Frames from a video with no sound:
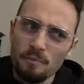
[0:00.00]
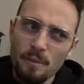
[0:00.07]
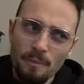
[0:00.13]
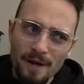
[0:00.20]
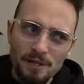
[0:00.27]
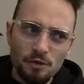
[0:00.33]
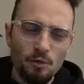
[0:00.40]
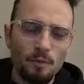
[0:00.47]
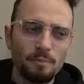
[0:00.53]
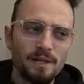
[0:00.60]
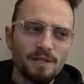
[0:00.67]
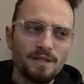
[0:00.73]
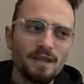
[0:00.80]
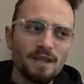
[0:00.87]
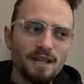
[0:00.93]
perpetual,
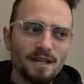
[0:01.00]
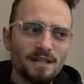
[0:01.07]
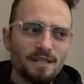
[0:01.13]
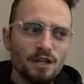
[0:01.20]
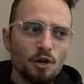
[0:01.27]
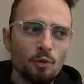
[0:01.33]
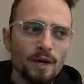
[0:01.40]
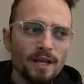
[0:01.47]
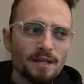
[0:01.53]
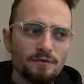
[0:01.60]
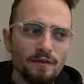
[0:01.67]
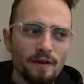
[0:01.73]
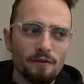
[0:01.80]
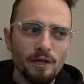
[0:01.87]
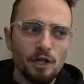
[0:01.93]
because the thing is, the queen is
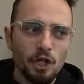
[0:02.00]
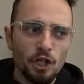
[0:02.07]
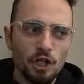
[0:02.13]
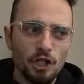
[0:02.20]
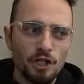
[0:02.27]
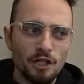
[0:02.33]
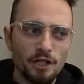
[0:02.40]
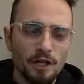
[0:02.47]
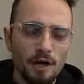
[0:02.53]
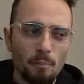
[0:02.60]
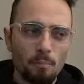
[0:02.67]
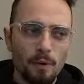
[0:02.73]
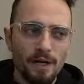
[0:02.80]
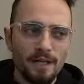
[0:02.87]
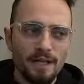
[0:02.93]
very good,
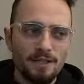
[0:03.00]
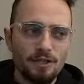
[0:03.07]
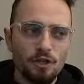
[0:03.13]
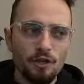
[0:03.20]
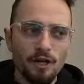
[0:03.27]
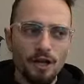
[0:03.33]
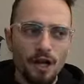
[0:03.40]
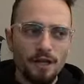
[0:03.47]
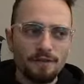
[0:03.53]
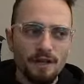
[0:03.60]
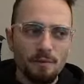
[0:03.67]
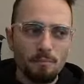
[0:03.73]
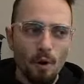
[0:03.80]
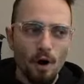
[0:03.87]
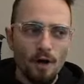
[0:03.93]
but it's good at
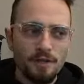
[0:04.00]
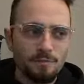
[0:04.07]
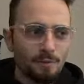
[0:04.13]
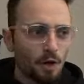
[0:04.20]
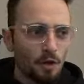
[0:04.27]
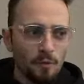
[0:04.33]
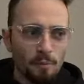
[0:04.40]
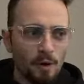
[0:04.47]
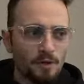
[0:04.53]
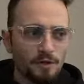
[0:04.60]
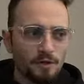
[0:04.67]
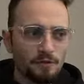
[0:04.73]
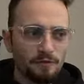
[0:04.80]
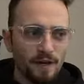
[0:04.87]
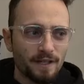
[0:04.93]
hunting pawns, but all the pawns
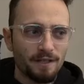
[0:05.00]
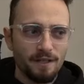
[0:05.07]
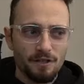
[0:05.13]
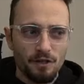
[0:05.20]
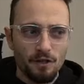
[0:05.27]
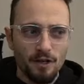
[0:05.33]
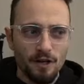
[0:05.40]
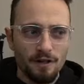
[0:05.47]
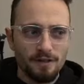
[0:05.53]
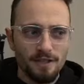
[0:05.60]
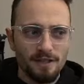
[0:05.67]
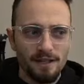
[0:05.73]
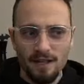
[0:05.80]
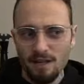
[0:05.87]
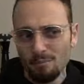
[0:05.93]
are defended. It's good at
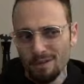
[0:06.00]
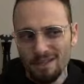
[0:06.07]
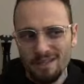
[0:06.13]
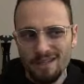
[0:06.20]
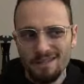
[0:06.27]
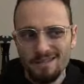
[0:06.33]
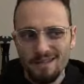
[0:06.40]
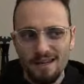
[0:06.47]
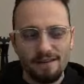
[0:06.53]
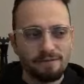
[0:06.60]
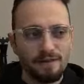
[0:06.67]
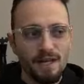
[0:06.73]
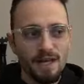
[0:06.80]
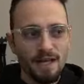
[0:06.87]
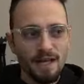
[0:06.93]
hunting the king, but the king is
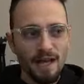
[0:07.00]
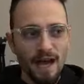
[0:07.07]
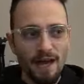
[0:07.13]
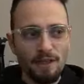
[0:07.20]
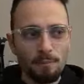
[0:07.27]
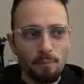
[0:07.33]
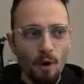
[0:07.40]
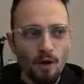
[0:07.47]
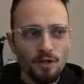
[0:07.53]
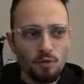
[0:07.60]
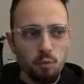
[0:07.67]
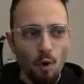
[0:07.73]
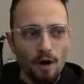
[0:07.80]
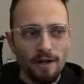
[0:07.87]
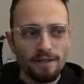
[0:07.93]
safe. And the pawns
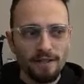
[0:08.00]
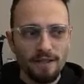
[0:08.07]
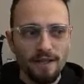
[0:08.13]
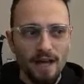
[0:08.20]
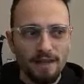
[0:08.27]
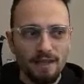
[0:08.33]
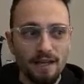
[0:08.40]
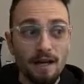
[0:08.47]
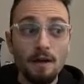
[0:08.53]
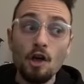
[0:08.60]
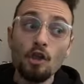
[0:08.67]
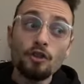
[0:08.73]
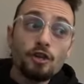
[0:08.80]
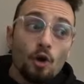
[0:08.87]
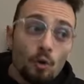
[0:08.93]
walk into nothing.
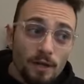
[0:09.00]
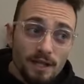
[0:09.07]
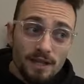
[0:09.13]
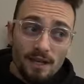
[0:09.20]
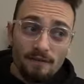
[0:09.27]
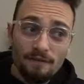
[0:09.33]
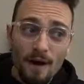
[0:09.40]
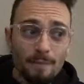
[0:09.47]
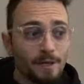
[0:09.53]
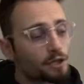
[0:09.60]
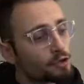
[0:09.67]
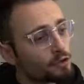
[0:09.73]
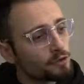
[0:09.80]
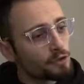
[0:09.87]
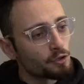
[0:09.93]
The only thing Fabi
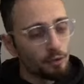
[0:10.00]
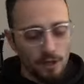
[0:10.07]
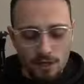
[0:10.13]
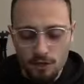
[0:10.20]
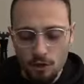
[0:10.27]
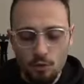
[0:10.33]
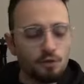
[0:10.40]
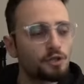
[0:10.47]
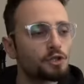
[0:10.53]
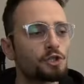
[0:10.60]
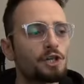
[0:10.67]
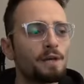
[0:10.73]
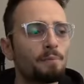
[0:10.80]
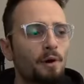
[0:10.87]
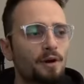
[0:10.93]
could do is use the
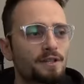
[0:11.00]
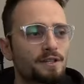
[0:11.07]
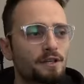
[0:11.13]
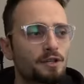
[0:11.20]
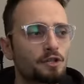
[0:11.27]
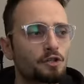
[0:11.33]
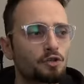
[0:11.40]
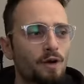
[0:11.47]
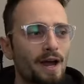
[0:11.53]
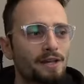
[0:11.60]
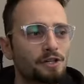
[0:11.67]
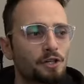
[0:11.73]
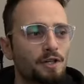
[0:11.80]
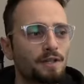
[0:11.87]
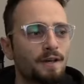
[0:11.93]
g-pawn as a
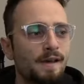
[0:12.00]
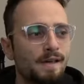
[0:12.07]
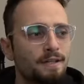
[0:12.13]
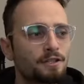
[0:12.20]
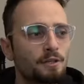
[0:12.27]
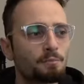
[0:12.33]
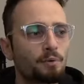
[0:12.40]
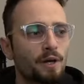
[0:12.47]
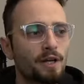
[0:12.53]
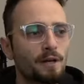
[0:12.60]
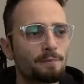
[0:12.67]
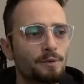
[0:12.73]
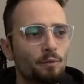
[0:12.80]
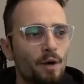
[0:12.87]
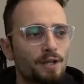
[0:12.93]
distraction to break
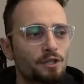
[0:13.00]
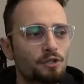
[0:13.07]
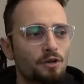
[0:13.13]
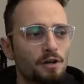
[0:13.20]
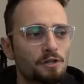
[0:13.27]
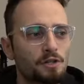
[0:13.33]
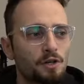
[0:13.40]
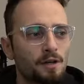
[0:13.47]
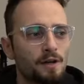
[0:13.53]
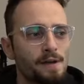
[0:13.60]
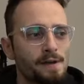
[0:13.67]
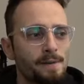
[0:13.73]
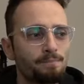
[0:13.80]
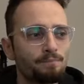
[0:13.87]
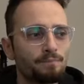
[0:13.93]
up the white structure.
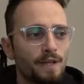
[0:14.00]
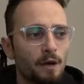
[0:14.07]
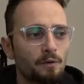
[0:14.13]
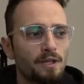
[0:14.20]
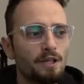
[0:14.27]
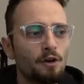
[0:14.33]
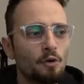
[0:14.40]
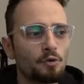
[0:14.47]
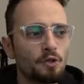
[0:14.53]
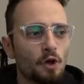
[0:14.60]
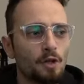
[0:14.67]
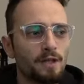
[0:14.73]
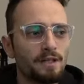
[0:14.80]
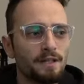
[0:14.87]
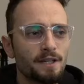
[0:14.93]
Now, he goes
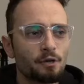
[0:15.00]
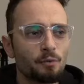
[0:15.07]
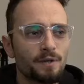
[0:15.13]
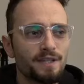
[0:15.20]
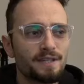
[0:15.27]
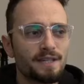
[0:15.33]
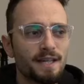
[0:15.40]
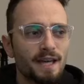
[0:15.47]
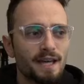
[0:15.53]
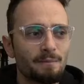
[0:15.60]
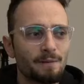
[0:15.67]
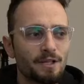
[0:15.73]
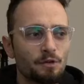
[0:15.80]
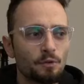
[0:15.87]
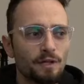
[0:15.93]
all in here with his king,
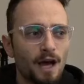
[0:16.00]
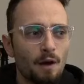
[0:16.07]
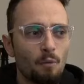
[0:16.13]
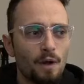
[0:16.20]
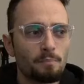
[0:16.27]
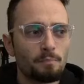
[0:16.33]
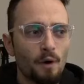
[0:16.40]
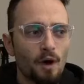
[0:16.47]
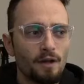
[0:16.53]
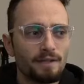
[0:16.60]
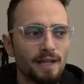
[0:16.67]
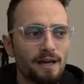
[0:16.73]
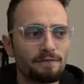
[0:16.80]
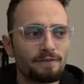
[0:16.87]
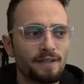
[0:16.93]
but he's only got one pawn
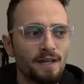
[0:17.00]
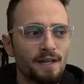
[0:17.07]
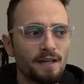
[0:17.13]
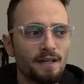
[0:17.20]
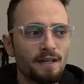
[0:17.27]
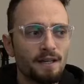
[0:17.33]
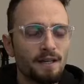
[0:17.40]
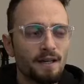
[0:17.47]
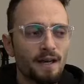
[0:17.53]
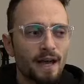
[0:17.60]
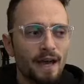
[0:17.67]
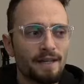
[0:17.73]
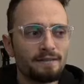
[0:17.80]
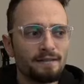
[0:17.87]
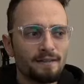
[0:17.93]
left.
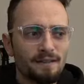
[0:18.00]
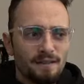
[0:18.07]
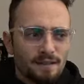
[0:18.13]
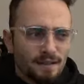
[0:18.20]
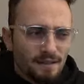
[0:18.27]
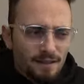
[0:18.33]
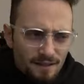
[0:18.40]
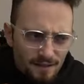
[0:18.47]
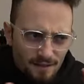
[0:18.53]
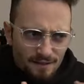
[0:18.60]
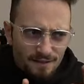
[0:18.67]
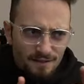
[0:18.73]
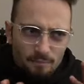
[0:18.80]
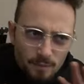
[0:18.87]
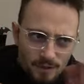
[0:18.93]
And,
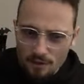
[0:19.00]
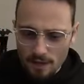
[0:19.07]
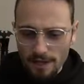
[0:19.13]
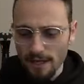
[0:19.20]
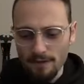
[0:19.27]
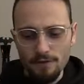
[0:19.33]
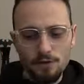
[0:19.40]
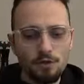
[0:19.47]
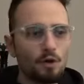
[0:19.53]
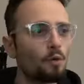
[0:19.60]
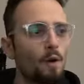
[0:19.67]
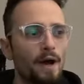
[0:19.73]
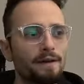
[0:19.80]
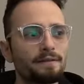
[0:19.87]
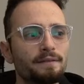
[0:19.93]
but there, again, there's no
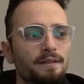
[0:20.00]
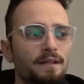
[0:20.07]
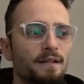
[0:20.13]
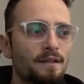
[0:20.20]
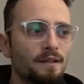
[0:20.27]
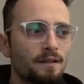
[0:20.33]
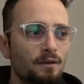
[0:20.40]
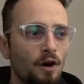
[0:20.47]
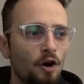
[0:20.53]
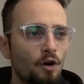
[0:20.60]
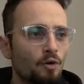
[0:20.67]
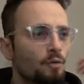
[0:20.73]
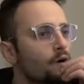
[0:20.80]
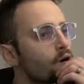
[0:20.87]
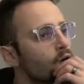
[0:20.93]
way.
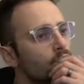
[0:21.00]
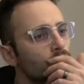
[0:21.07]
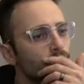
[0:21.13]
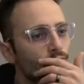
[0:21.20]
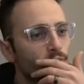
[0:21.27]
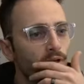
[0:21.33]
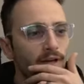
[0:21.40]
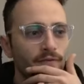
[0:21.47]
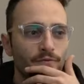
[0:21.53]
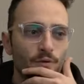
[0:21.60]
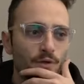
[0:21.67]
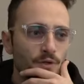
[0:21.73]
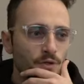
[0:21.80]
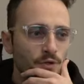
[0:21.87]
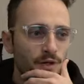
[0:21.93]
Oh, oh, rook f
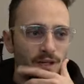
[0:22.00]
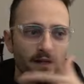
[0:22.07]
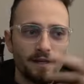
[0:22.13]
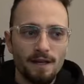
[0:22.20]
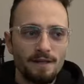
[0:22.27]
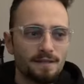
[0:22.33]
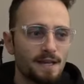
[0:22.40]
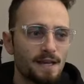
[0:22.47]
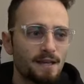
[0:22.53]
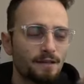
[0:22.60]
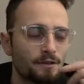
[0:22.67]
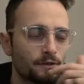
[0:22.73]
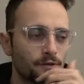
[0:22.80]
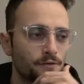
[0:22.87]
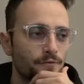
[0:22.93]
four is tricky. Can't take
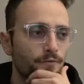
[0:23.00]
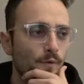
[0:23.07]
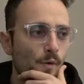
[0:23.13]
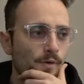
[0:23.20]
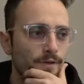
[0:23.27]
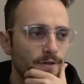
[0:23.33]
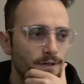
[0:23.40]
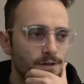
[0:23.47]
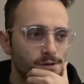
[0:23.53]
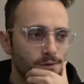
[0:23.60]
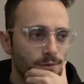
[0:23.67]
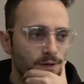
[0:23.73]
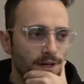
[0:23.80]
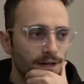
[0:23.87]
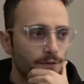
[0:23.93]
it. There's a fork.
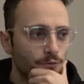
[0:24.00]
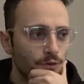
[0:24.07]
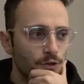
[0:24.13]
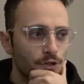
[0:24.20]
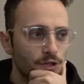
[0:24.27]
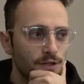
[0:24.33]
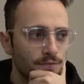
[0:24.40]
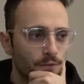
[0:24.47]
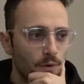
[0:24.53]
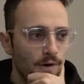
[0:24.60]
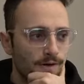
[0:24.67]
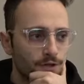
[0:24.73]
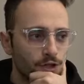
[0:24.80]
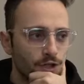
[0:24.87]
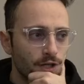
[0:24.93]
Okay, rook g
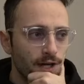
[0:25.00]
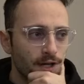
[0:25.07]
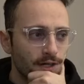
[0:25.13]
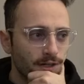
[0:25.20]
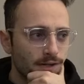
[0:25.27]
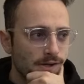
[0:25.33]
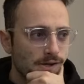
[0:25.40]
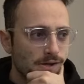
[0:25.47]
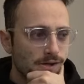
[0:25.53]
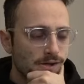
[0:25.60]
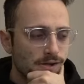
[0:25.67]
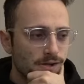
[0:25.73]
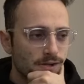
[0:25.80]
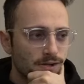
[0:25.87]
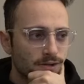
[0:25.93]
four. Check.
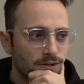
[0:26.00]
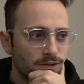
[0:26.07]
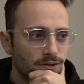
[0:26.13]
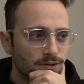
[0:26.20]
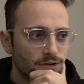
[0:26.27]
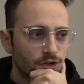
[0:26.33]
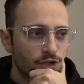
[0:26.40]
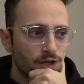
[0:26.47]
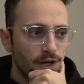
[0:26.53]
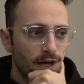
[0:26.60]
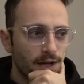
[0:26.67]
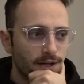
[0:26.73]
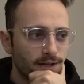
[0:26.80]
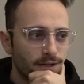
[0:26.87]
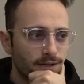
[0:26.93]

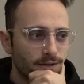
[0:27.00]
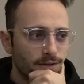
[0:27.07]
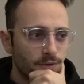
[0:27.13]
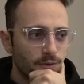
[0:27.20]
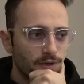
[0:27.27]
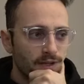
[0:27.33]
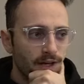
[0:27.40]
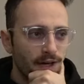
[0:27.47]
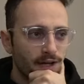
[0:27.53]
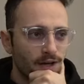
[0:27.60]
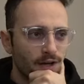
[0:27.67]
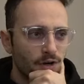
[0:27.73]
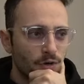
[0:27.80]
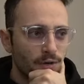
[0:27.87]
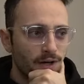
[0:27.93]
Check. Okay.
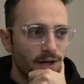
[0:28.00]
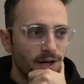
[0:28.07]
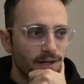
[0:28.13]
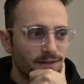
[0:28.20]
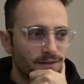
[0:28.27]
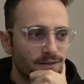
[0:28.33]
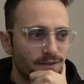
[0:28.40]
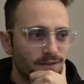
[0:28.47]
Oh, God.